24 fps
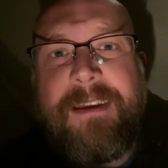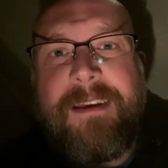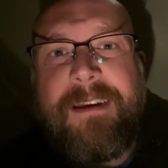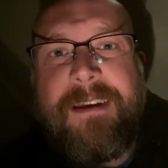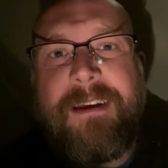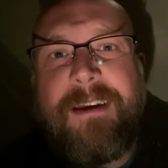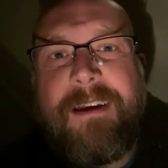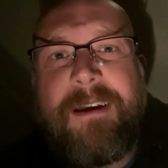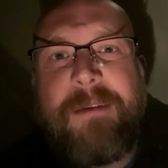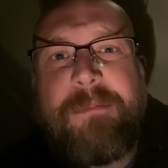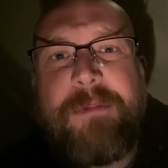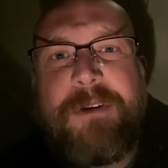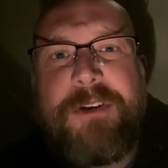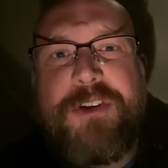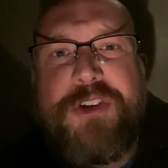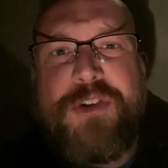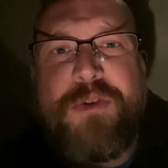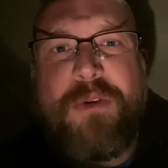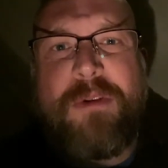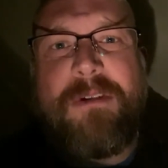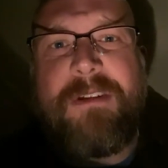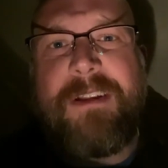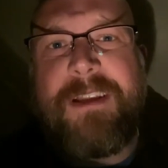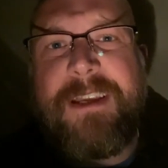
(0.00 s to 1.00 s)
uh, but
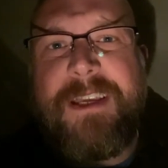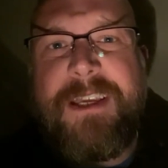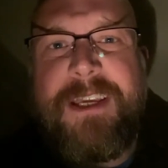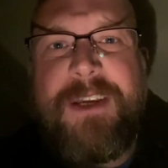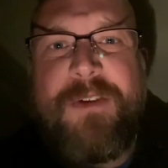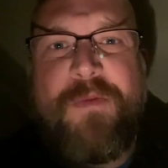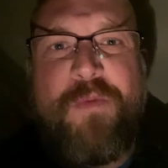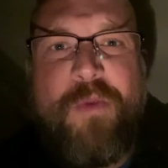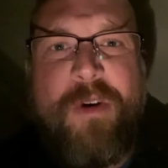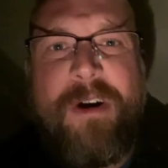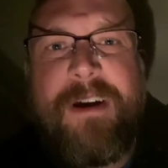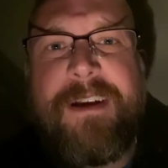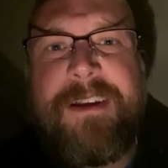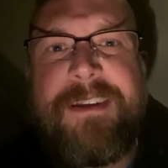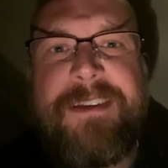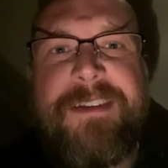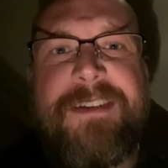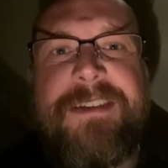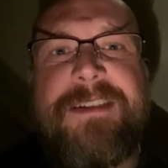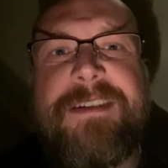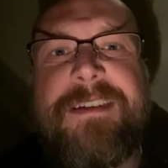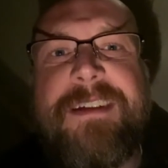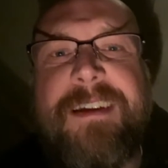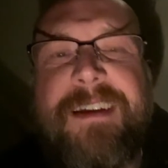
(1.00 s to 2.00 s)
surely he
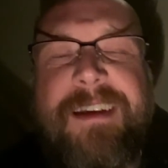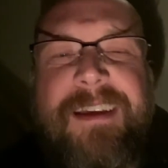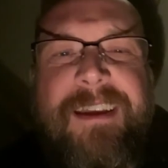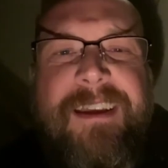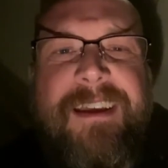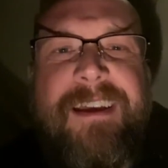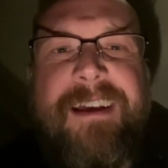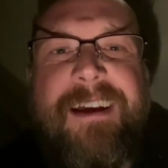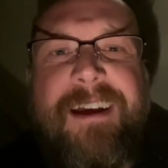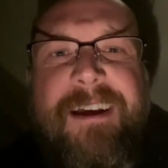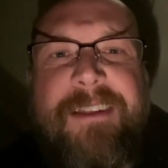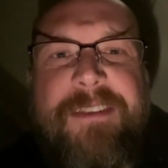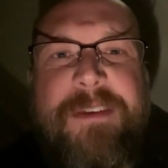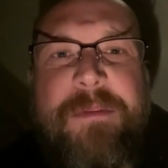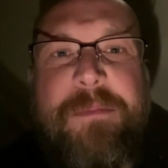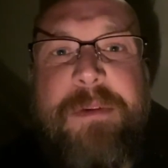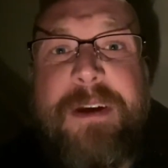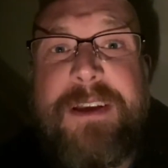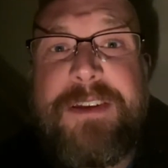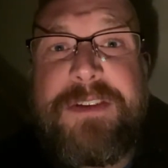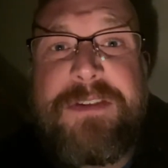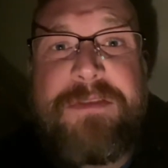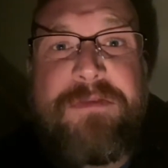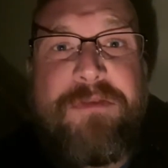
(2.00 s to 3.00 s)
was uh, the
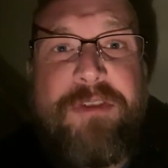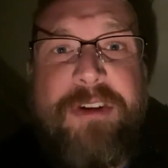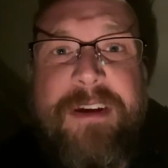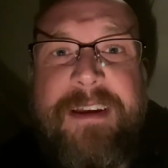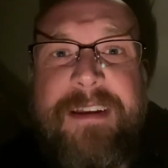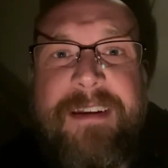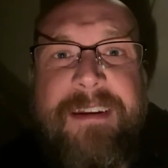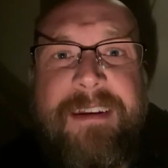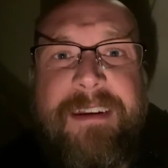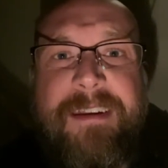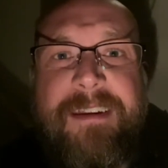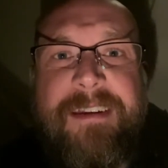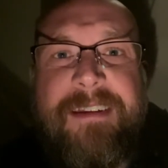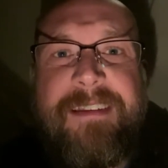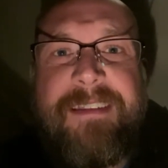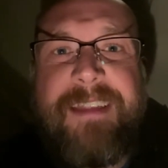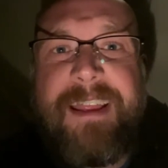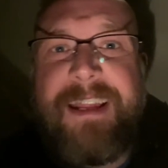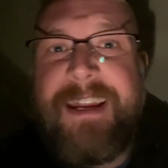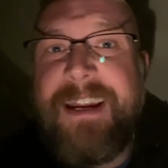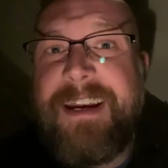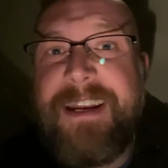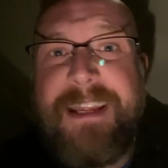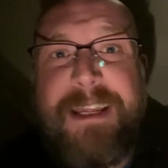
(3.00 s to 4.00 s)
best friend
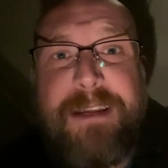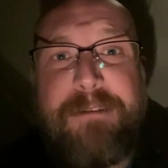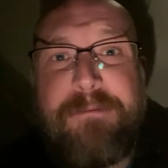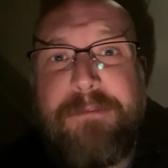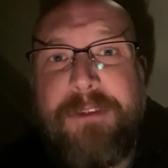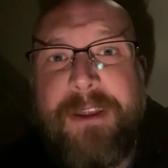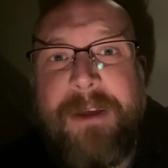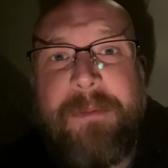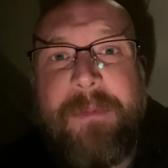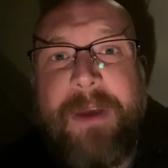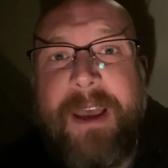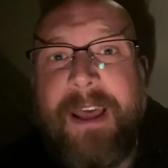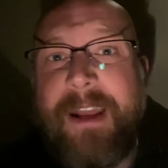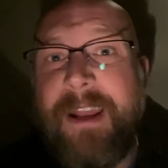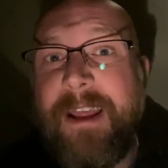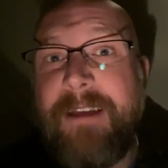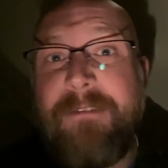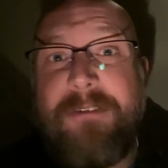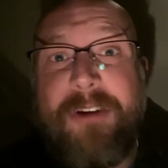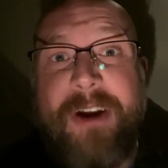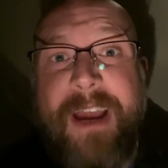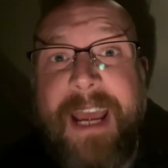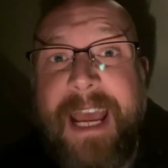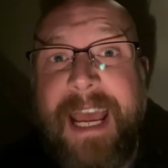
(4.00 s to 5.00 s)
that any of them had
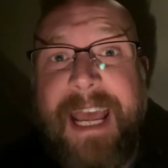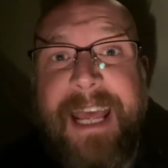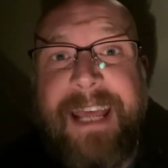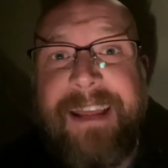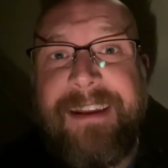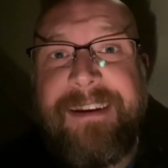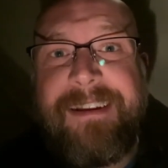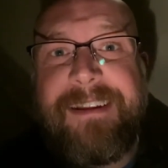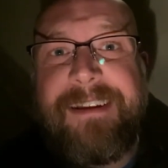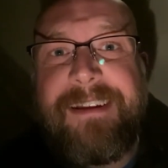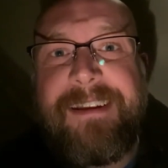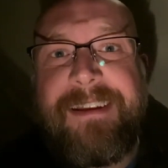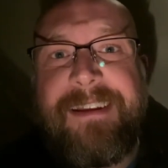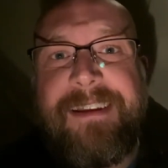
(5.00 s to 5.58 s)
ever had.